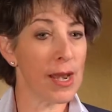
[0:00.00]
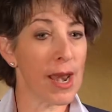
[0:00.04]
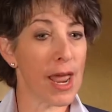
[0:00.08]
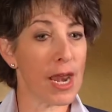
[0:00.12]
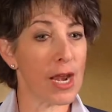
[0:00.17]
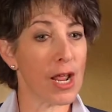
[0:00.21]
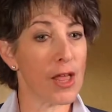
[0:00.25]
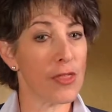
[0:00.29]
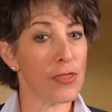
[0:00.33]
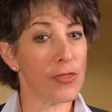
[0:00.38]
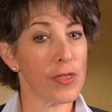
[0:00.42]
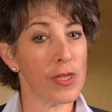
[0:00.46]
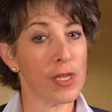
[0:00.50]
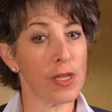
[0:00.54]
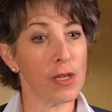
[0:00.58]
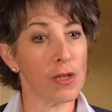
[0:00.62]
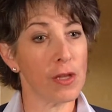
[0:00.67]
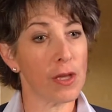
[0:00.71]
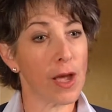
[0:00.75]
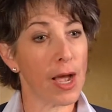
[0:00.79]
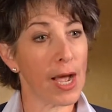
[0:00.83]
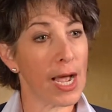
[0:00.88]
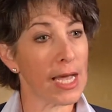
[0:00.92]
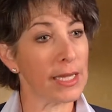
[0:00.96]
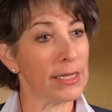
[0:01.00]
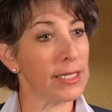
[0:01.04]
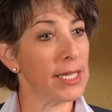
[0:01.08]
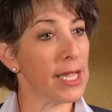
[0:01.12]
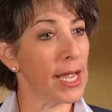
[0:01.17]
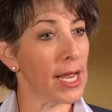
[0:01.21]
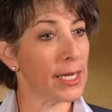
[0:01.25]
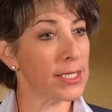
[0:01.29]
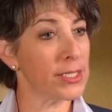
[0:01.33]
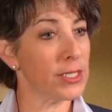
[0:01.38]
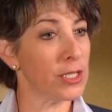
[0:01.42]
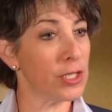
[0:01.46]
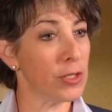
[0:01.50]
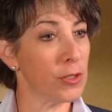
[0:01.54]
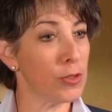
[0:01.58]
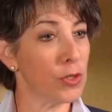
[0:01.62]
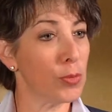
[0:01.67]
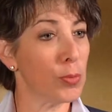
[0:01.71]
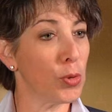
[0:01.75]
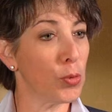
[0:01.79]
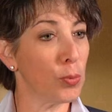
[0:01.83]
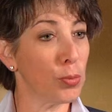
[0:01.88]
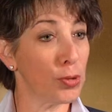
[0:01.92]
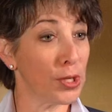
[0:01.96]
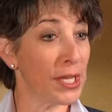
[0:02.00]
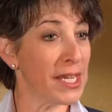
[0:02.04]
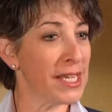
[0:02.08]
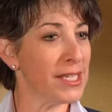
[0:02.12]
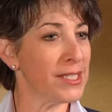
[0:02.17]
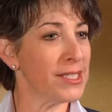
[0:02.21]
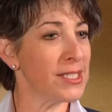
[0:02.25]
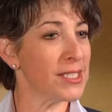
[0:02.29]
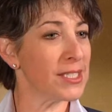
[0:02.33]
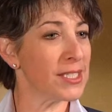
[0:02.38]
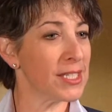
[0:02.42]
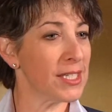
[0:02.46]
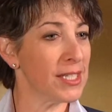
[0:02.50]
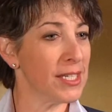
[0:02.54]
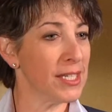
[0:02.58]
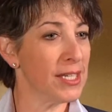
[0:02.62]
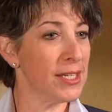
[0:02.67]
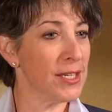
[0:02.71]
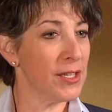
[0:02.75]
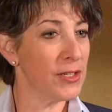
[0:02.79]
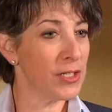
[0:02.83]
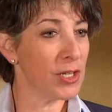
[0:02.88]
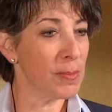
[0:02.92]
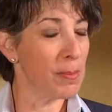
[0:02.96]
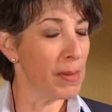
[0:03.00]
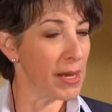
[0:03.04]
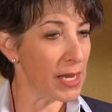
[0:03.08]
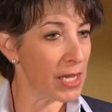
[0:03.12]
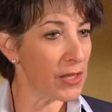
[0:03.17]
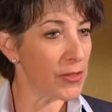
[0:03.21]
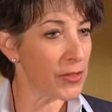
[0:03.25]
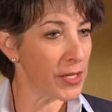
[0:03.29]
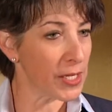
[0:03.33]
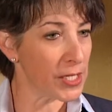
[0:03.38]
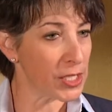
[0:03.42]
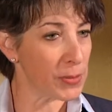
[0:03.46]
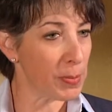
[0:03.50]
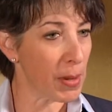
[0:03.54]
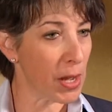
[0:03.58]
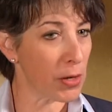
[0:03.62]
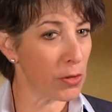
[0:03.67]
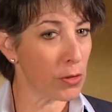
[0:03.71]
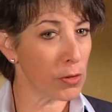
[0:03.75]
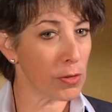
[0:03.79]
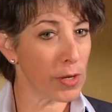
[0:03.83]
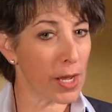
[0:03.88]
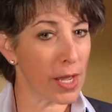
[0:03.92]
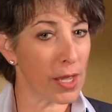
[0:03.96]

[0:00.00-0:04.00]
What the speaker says: and I think highly executable plans to make things better.